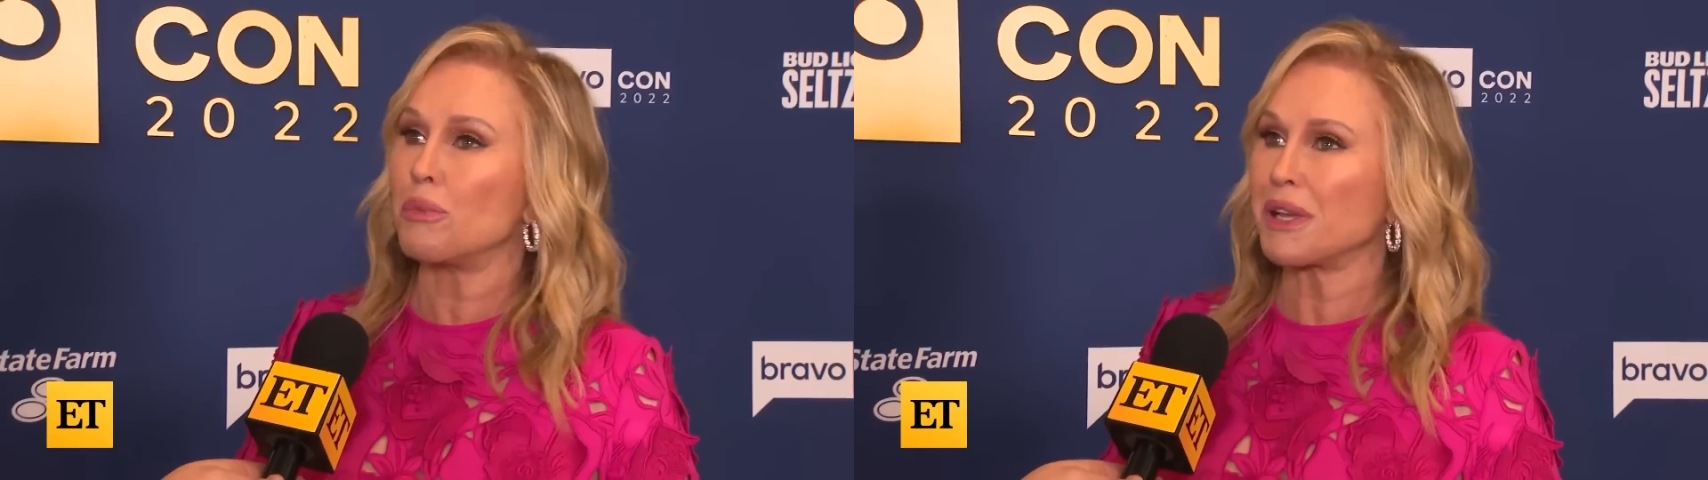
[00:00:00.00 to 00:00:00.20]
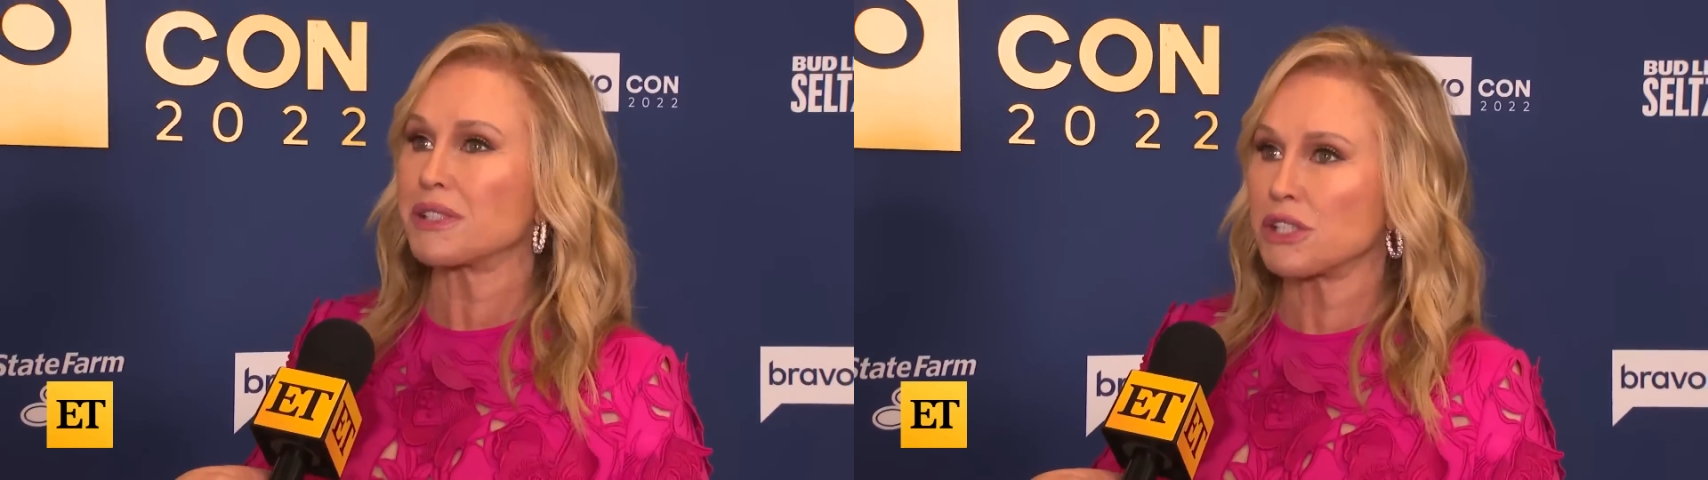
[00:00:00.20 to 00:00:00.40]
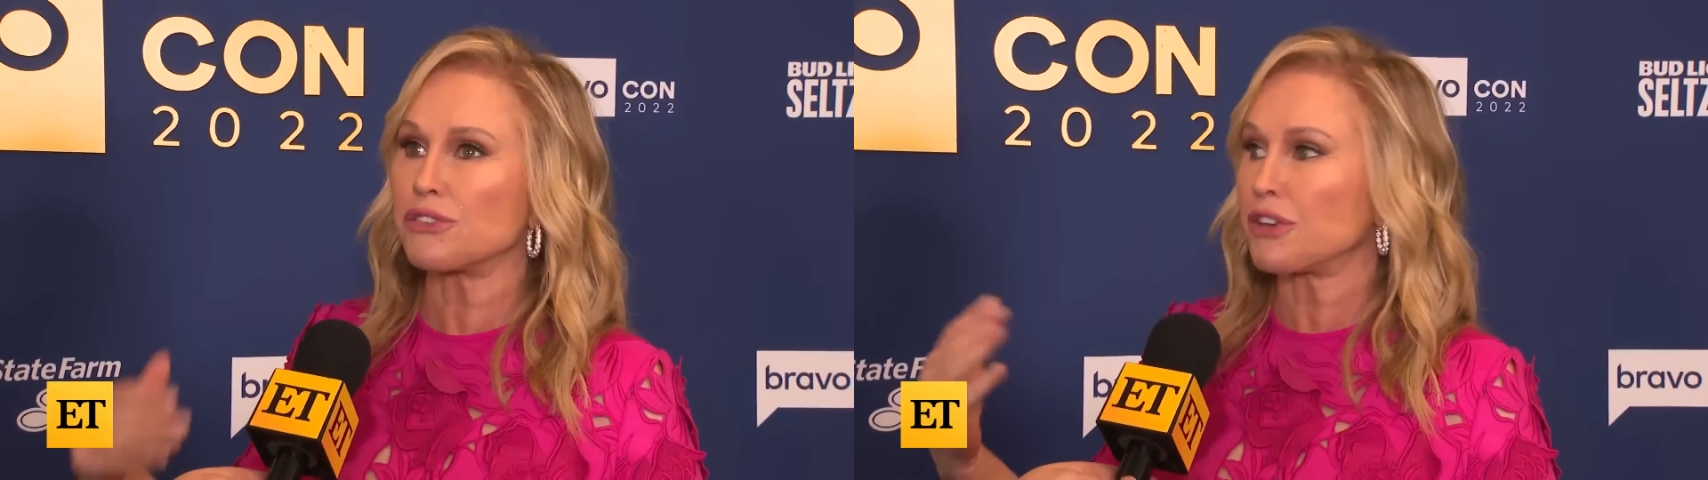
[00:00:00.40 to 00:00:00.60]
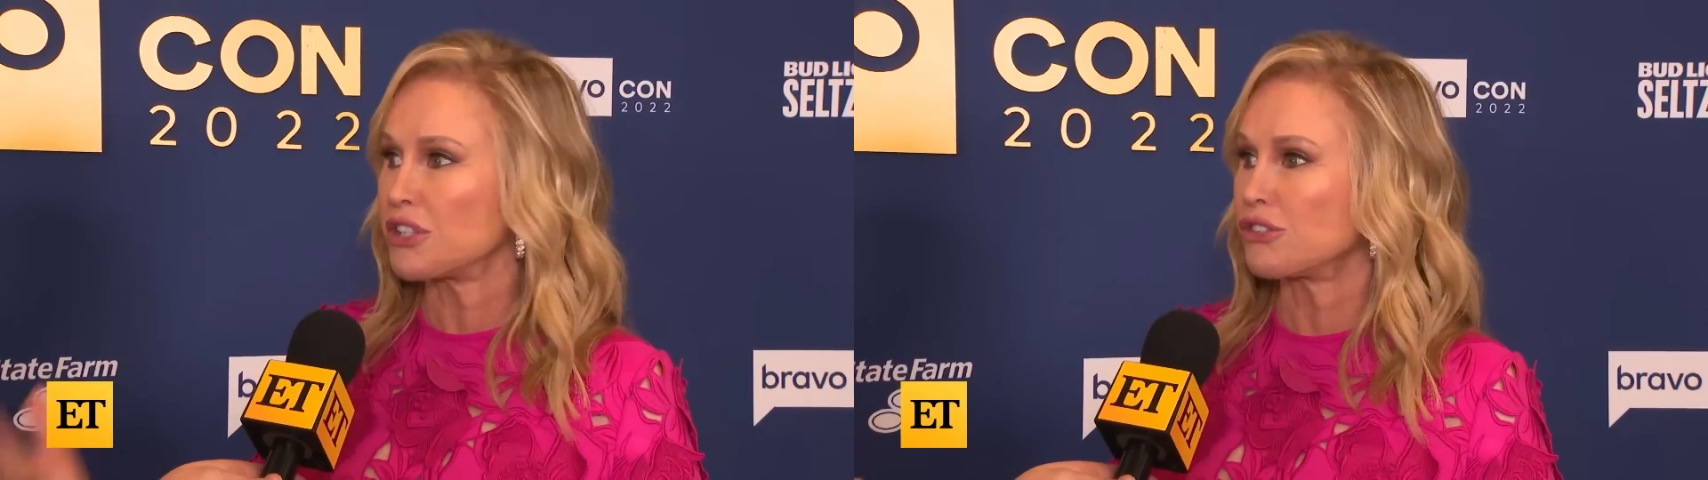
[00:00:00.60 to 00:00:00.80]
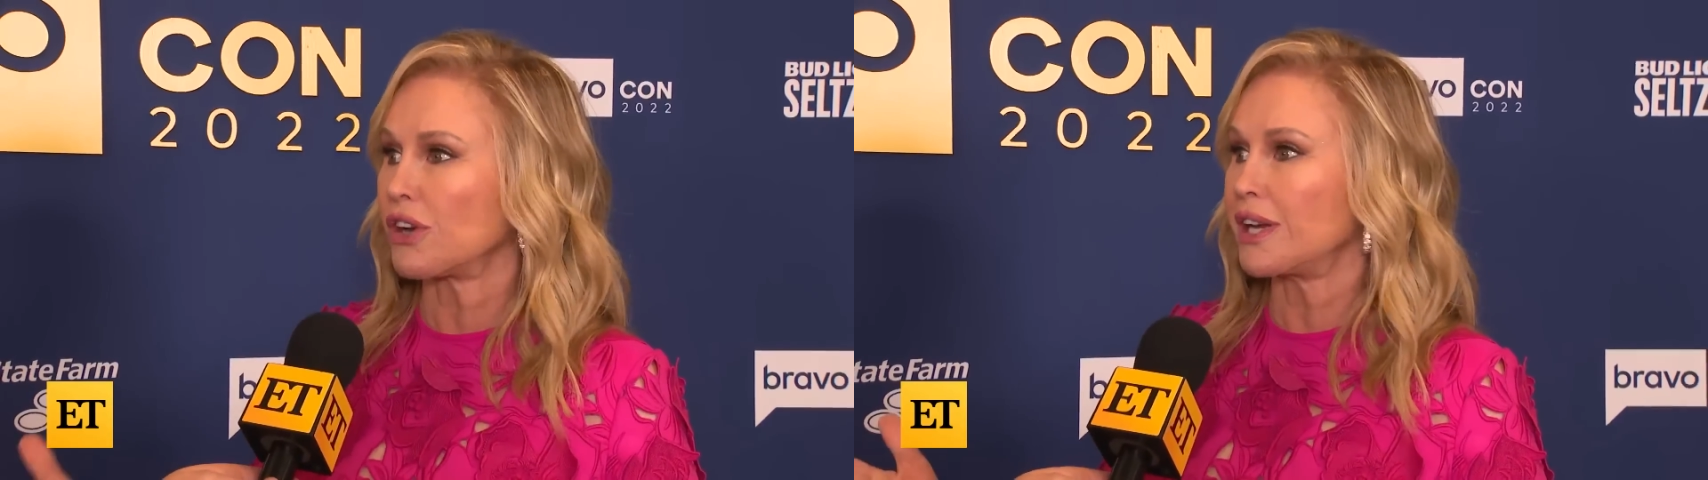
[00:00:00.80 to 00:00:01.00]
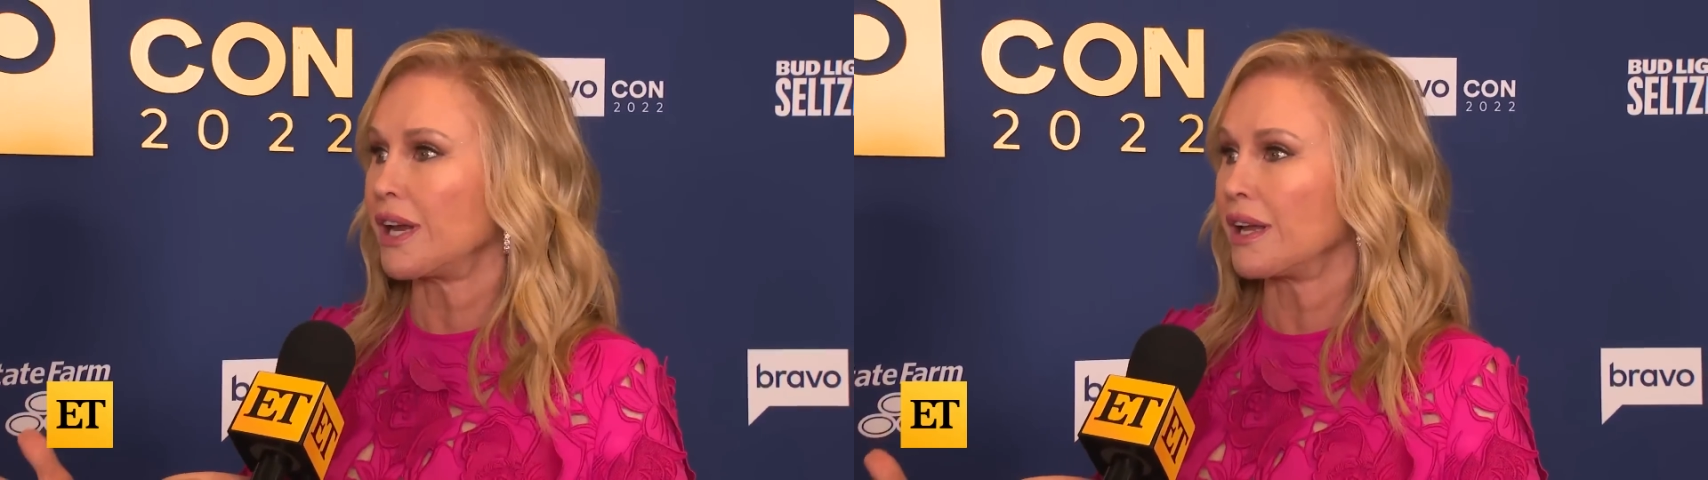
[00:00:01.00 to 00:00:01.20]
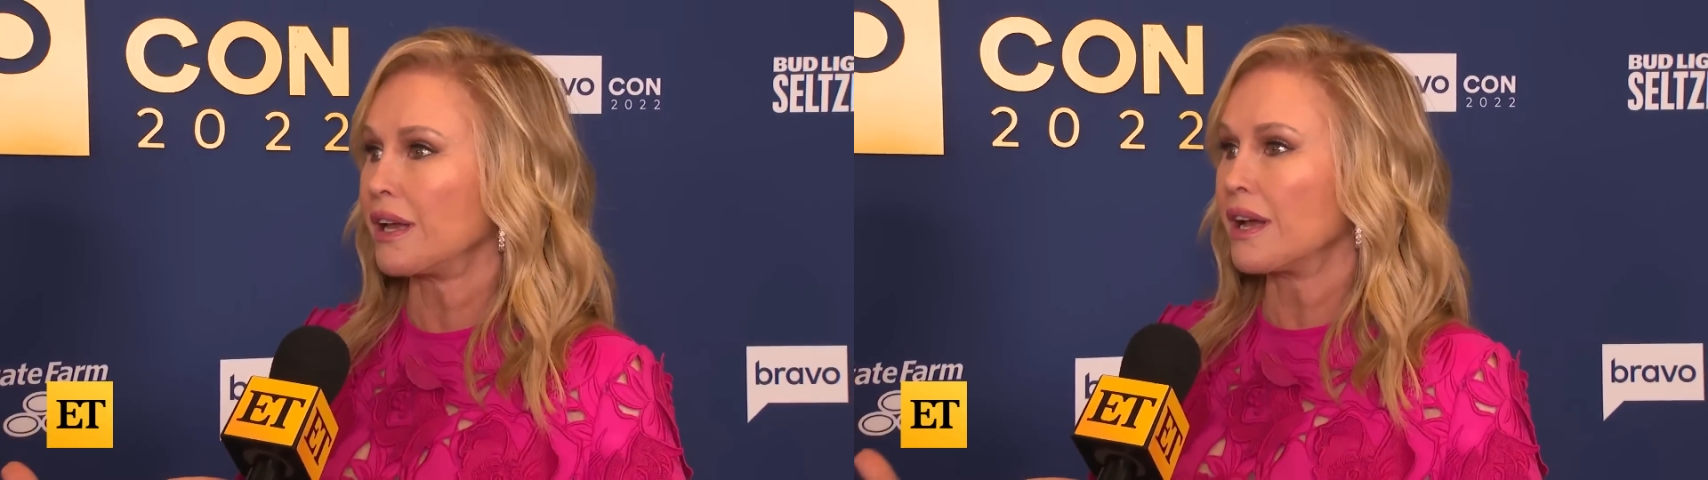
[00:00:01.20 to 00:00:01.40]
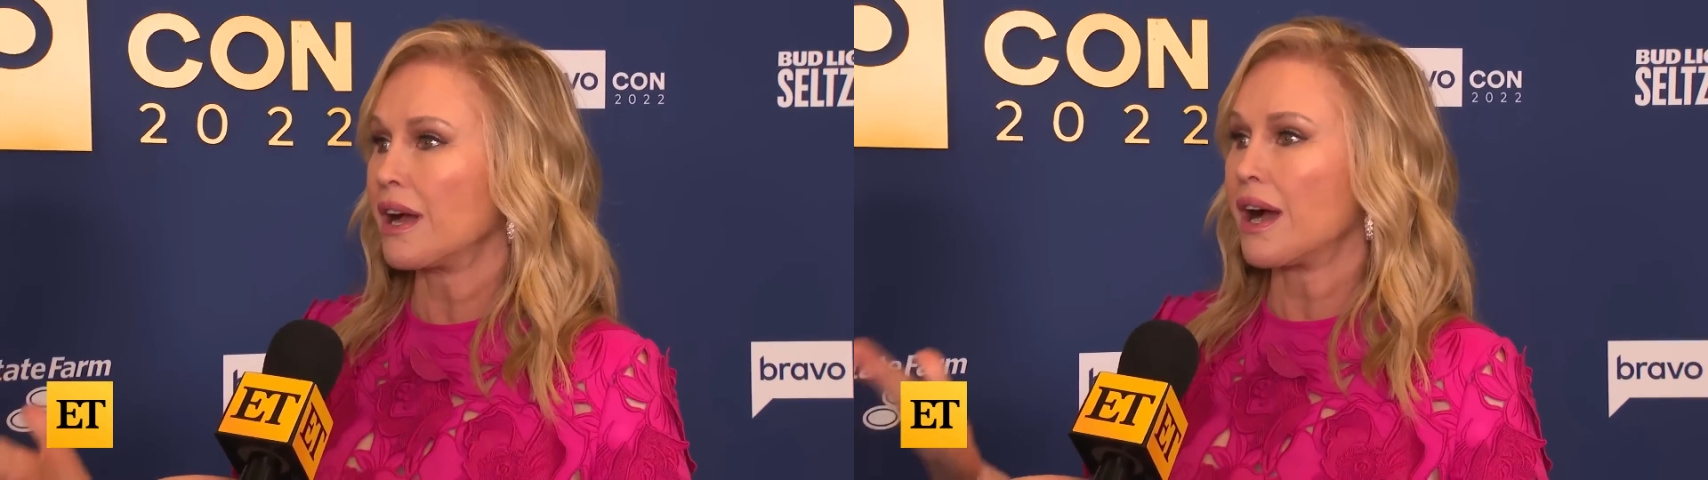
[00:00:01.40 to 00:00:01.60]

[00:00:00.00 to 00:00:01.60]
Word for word: because it's frustrating.